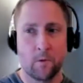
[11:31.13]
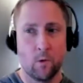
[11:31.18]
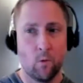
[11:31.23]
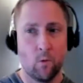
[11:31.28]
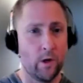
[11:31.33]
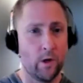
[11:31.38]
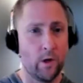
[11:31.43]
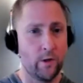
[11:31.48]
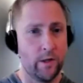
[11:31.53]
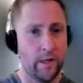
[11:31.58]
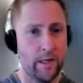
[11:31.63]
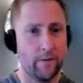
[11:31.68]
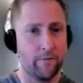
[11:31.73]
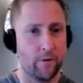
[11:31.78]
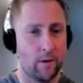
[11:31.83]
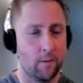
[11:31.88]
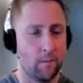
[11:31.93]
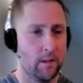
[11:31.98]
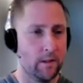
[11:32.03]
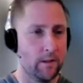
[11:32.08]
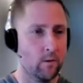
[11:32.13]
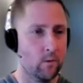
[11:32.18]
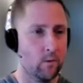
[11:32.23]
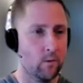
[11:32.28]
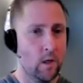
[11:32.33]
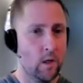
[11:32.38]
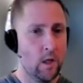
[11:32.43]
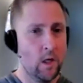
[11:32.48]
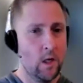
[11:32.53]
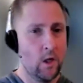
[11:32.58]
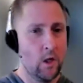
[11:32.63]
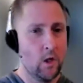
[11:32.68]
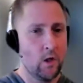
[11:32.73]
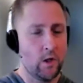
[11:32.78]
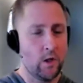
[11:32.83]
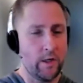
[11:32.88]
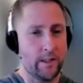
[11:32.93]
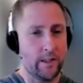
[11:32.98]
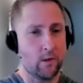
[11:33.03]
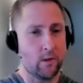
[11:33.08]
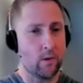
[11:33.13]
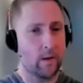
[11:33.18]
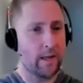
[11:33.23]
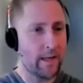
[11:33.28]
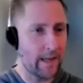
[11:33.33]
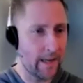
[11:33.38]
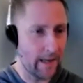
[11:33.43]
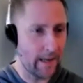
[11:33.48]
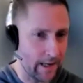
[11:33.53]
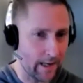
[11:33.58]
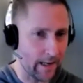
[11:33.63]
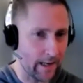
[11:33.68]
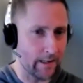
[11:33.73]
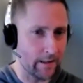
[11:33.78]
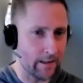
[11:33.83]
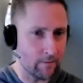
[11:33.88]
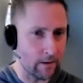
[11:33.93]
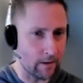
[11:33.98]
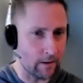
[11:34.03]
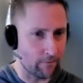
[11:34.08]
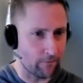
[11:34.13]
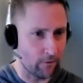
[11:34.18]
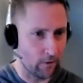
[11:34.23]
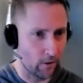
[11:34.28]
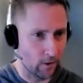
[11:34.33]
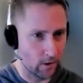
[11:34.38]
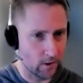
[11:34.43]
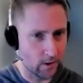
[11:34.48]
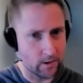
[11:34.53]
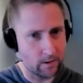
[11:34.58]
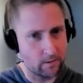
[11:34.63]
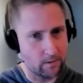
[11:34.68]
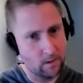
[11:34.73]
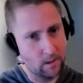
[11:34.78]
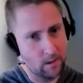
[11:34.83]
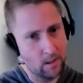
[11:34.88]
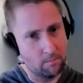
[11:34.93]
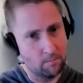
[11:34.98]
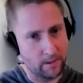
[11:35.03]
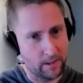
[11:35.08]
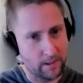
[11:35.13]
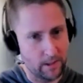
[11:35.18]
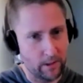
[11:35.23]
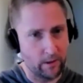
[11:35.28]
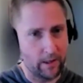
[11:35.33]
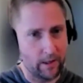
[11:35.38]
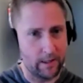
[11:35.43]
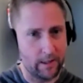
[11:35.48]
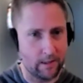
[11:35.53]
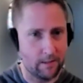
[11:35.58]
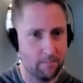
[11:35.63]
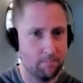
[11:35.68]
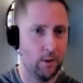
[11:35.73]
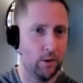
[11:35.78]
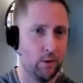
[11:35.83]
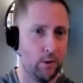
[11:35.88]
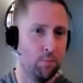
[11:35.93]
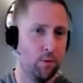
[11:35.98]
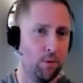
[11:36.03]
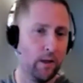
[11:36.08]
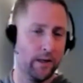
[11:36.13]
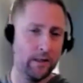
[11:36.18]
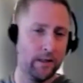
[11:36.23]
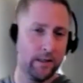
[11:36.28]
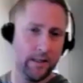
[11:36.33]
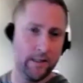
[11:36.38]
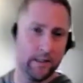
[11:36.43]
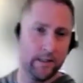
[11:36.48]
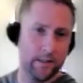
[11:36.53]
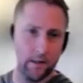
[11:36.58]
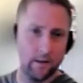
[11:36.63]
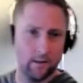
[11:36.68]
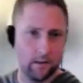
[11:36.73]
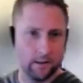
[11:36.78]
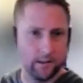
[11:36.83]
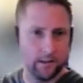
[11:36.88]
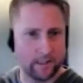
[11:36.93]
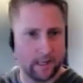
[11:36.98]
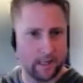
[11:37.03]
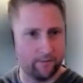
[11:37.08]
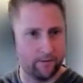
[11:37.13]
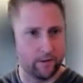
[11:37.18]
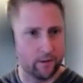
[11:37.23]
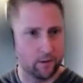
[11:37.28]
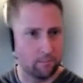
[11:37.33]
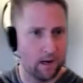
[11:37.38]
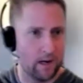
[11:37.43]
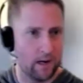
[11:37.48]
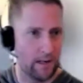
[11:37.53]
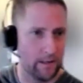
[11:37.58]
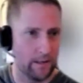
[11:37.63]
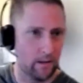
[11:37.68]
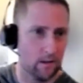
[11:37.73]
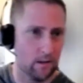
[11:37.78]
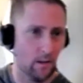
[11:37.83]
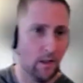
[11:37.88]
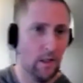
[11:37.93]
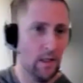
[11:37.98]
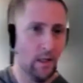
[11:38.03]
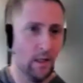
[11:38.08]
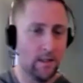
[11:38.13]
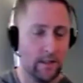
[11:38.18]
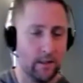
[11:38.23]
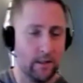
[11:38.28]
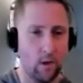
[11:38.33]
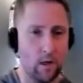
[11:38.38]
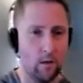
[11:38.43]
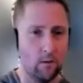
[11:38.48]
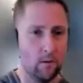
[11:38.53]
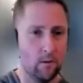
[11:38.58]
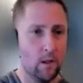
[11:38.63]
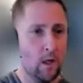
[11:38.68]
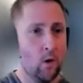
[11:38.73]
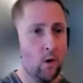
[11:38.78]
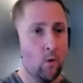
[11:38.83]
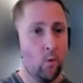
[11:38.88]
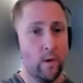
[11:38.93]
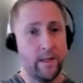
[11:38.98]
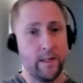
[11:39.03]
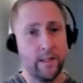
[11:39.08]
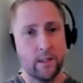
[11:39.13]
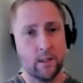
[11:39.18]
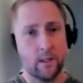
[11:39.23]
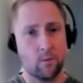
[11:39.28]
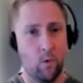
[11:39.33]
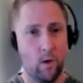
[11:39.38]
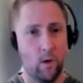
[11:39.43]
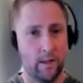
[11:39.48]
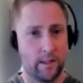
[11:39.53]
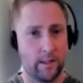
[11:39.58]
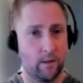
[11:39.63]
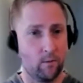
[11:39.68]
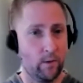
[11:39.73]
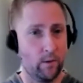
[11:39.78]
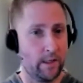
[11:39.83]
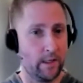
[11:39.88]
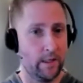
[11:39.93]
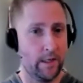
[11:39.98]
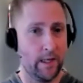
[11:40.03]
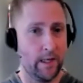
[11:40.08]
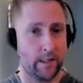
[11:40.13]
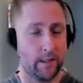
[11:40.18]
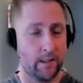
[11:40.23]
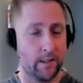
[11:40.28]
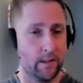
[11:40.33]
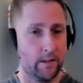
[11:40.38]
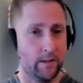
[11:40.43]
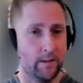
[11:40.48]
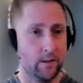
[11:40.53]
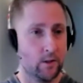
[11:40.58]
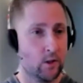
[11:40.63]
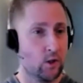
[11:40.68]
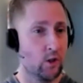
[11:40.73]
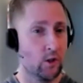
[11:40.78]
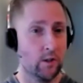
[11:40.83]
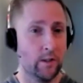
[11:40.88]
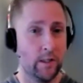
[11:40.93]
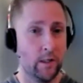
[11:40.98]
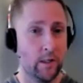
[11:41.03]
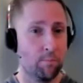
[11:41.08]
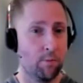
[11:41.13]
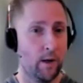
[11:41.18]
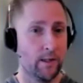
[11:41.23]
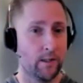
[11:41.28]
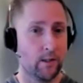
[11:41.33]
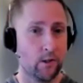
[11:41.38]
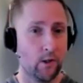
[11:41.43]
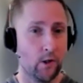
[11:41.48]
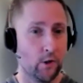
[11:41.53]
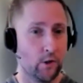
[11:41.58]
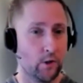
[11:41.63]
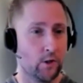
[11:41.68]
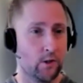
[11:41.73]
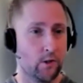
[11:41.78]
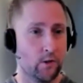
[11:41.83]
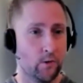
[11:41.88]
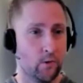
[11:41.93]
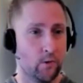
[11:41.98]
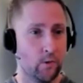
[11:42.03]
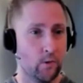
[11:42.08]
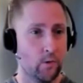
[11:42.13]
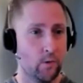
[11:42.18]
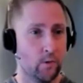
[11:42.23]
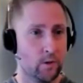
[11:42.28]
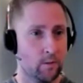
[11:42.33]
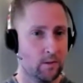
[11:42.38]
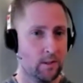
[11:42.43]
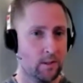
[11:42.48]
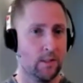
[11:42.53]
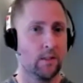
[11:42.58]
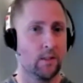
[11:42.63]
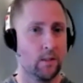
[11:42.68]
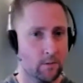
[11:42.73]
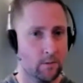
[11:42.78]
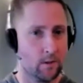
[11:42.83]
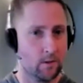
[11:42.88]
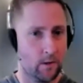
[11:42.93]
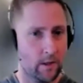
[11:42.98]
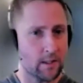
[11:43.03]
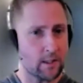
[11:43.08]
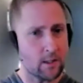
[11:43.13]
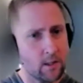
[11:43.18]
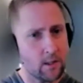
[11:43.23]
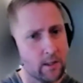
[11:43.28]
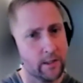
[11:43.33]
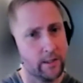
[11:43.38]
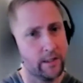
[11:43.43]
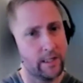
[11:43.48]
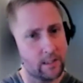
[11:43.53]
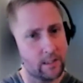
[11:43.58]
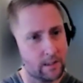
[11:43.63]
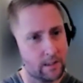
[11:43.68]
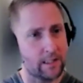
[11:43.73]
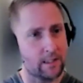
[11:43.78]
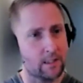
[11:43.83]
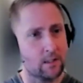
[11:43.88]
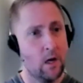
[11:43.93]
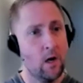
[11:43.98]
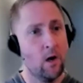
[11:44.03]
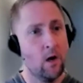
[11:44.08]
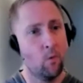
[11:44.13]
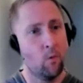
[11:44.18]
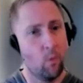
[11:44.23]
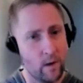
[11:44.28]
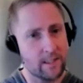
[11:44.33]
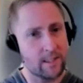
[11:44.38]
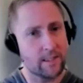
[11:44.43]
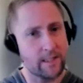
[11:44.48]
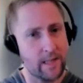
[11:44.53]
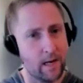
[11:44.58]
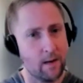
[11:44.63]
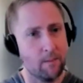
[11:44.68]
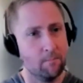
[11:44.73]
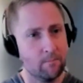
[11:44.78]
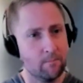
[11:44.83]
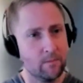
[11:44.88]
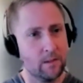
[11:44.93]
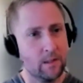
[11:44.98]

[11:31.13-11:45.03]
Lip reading: what you need from it. It's okay at first, but then you got to build a plan to get there. At least have it in your mind to say, well, we did this one thing. We connected enterprise search to some systems. So that's good. That's one step.